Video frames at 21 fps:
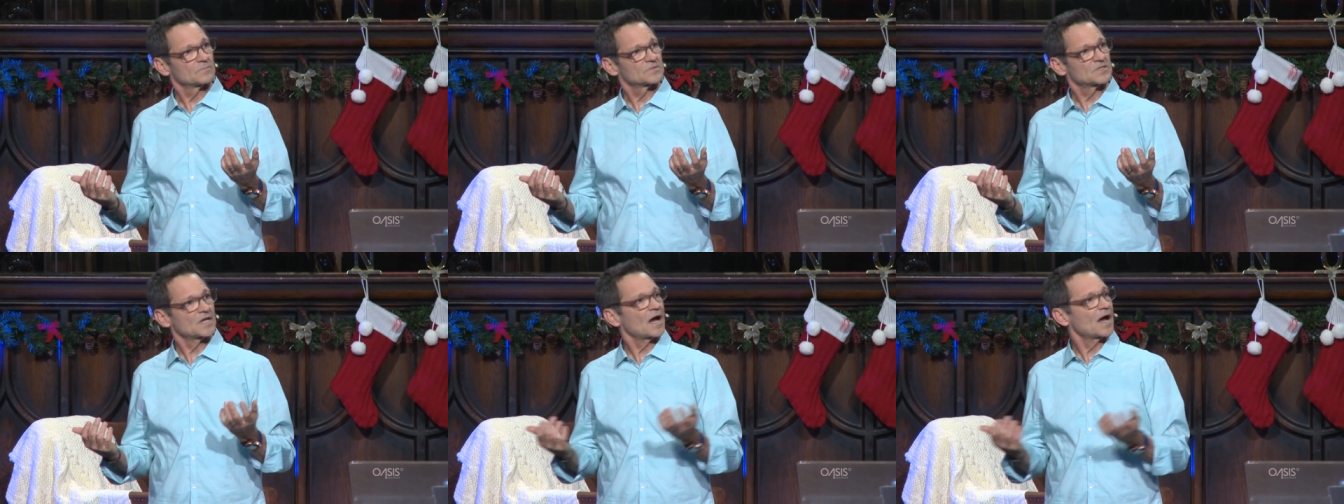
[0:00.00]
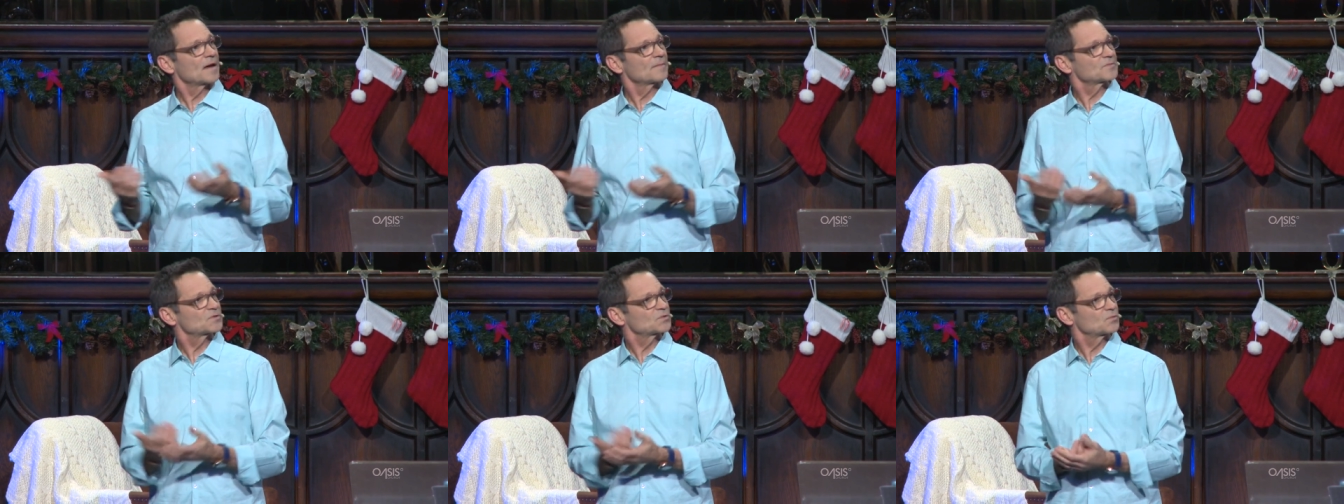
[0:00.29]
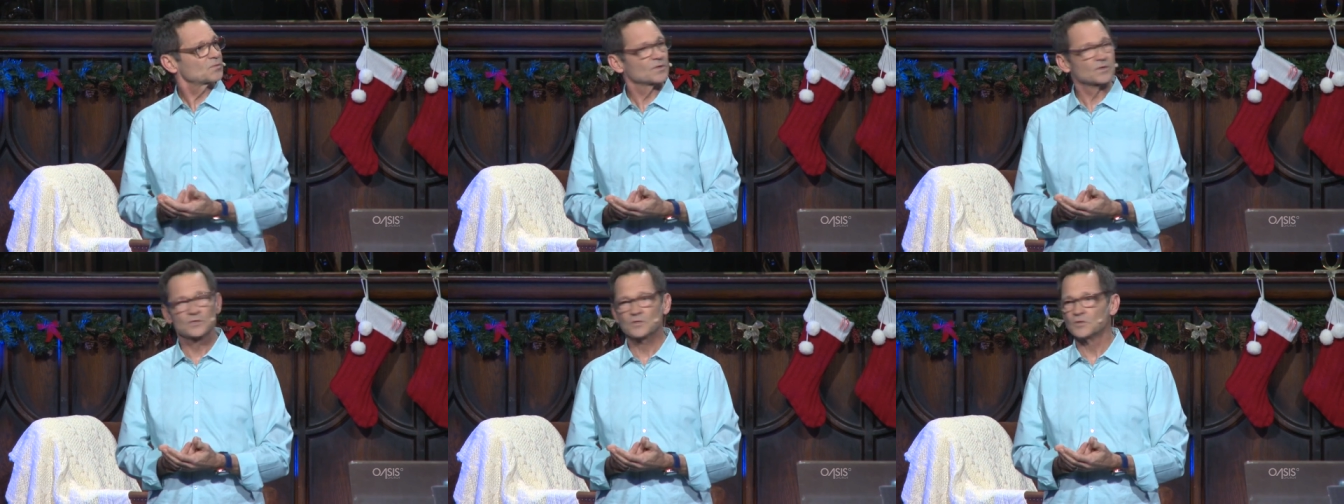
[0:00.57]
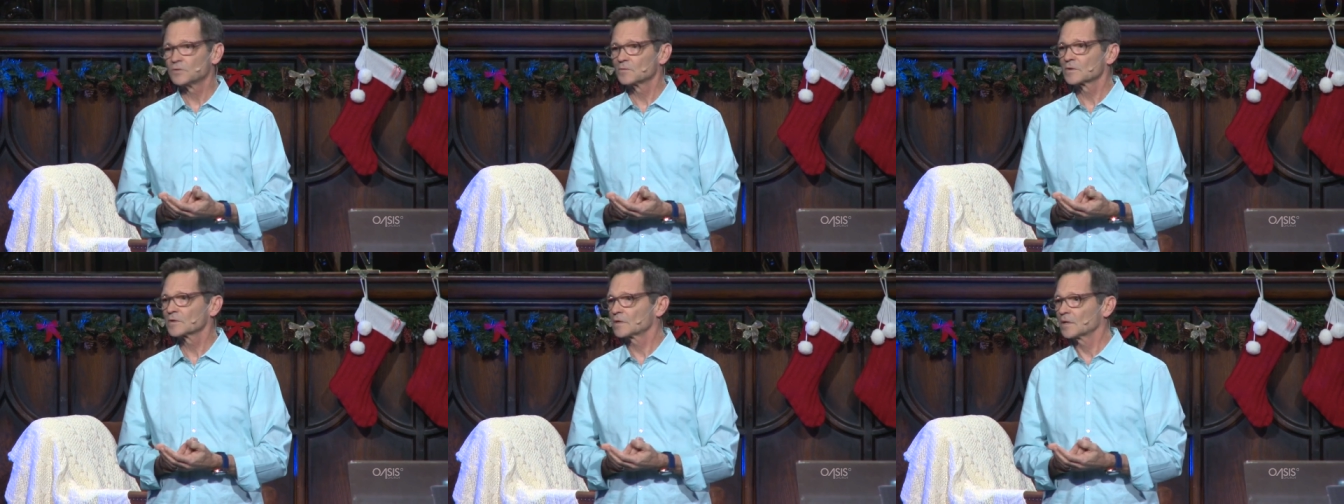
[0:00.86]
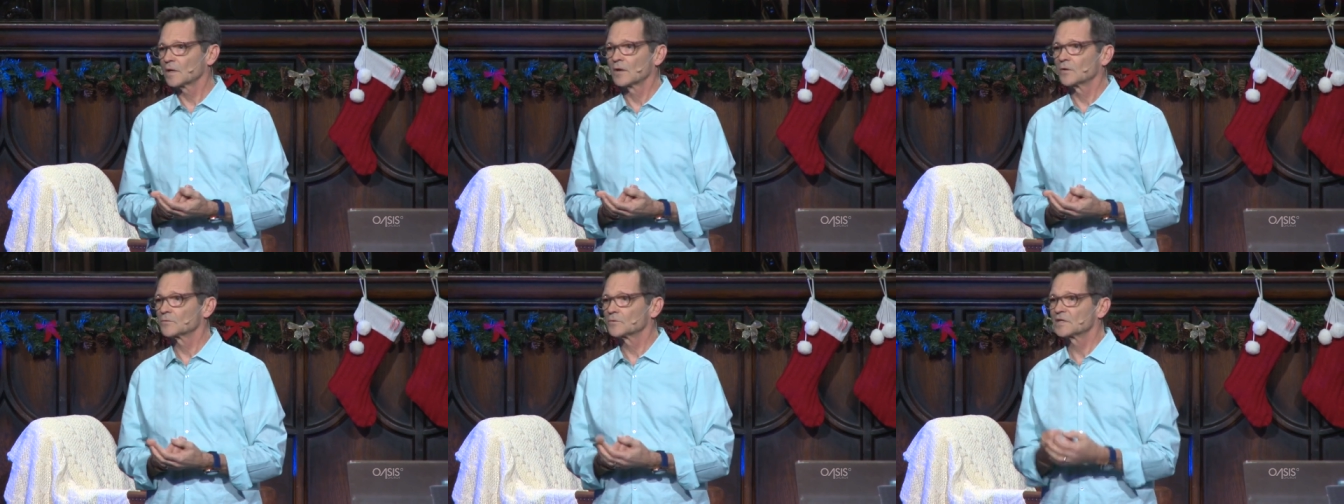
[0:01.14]
times where you were
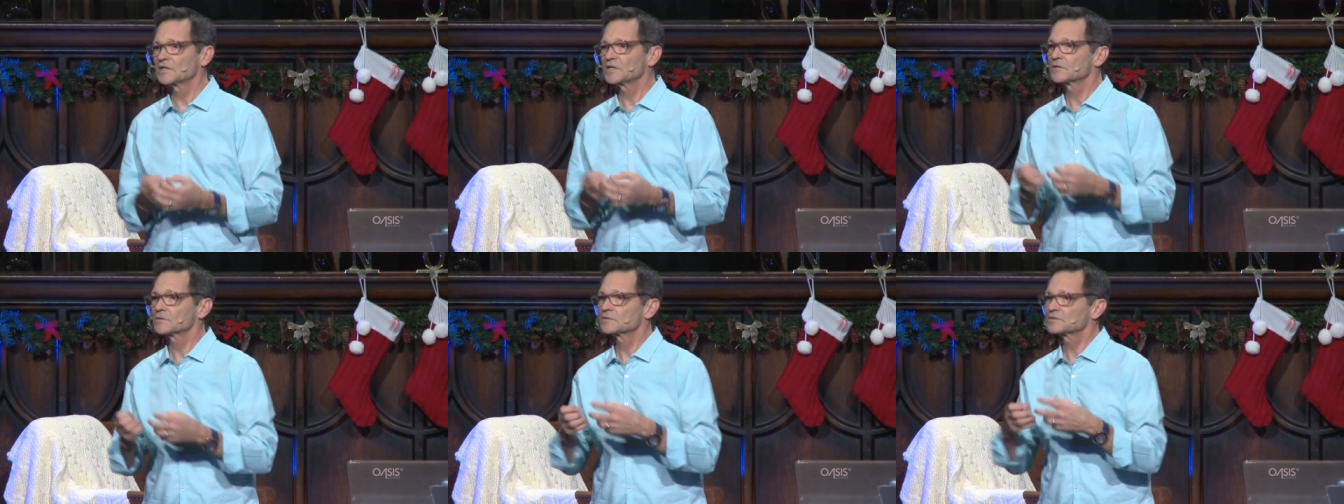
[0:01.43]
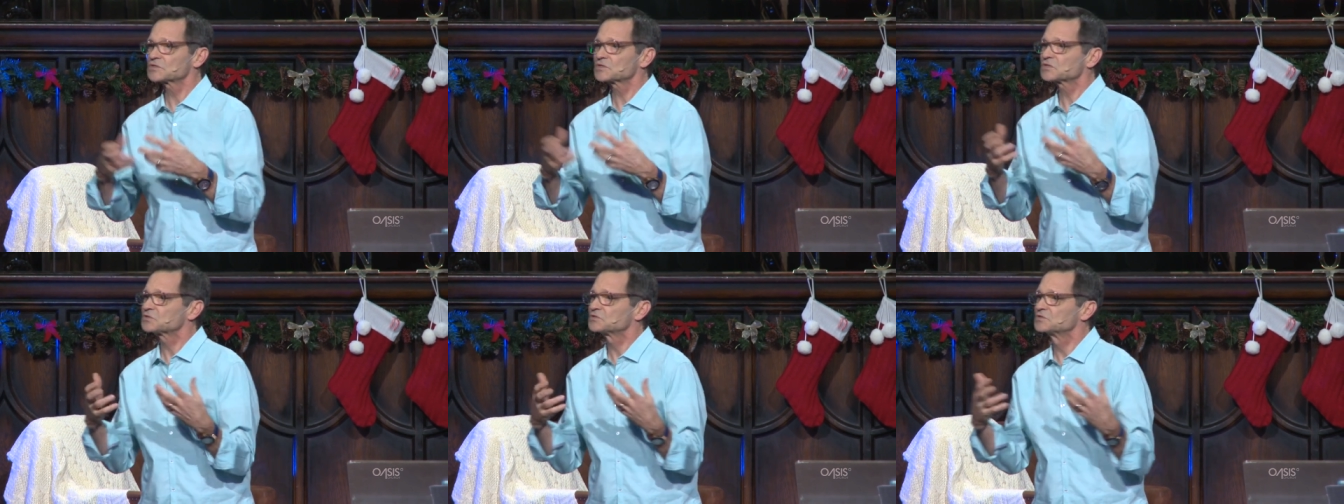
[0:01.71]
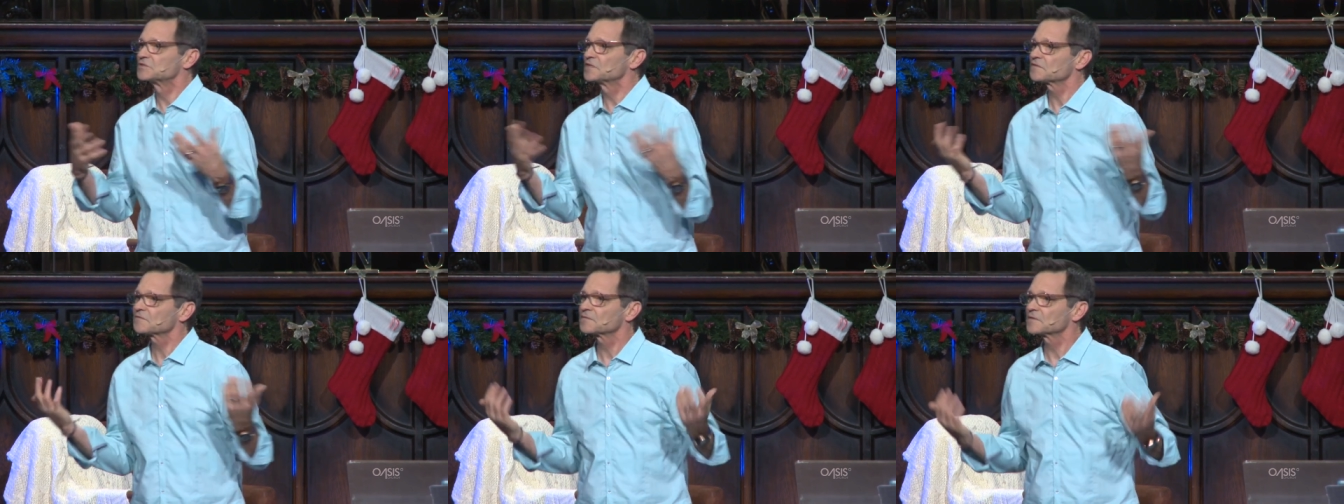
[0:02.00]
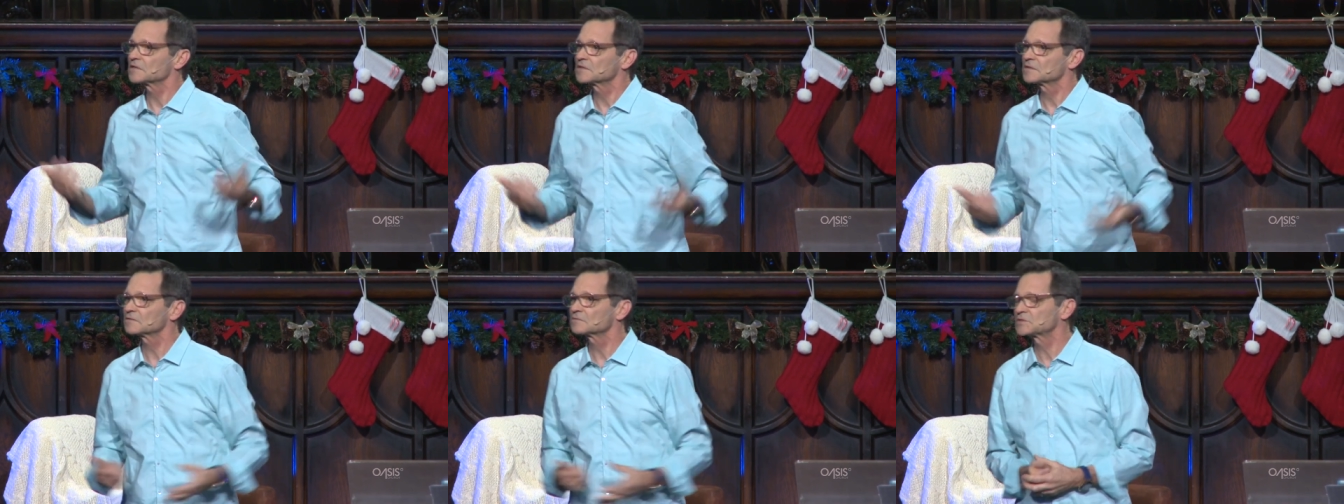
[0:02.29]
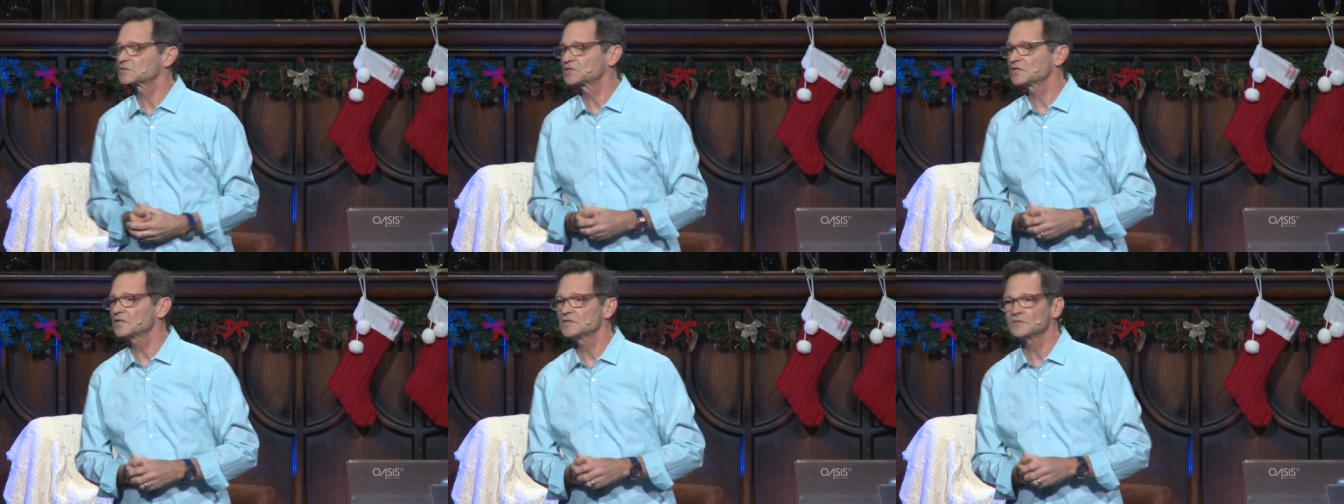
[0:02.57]
lonely, or just different
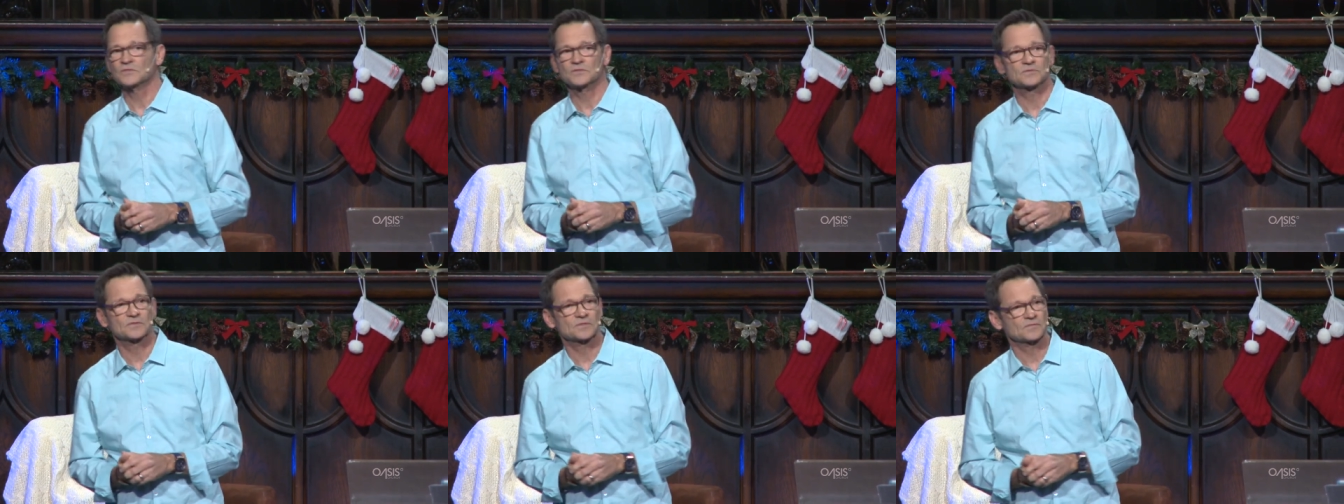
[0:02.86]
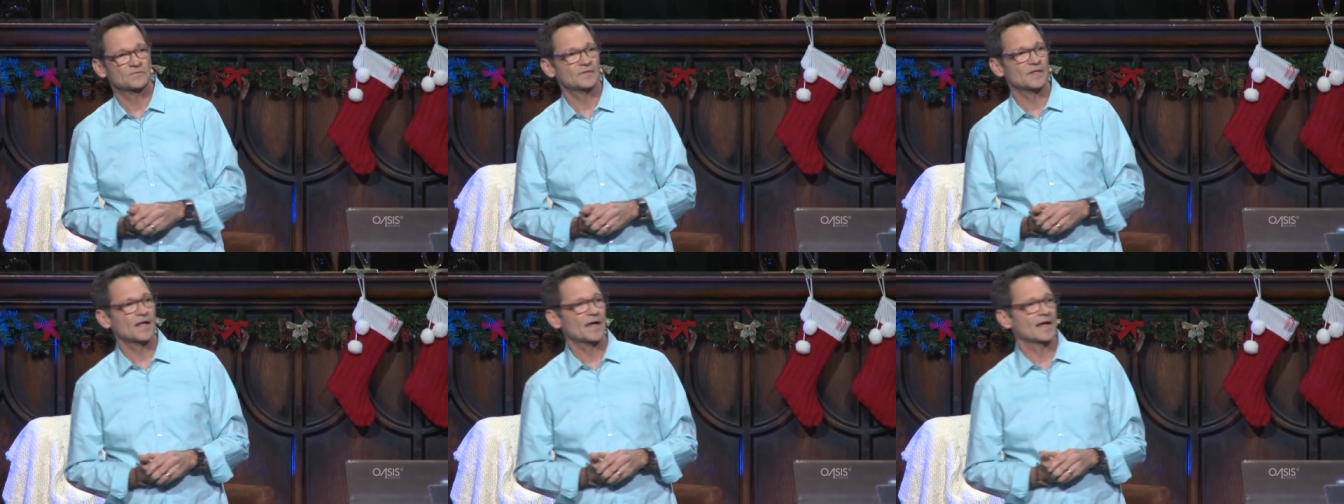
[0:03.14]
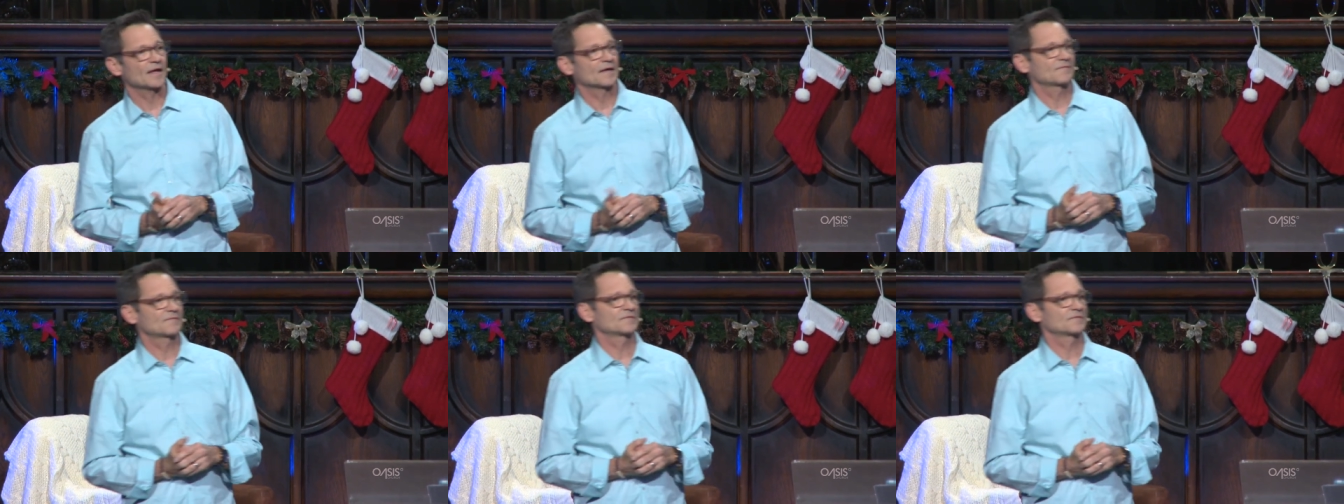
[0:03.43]
seasons of life.